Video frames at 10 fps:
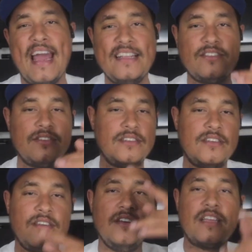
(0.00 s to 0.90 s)
Enter
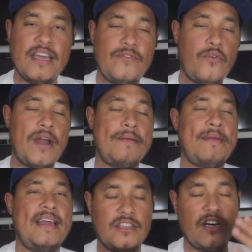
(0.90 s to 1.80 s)
the giveaway, man.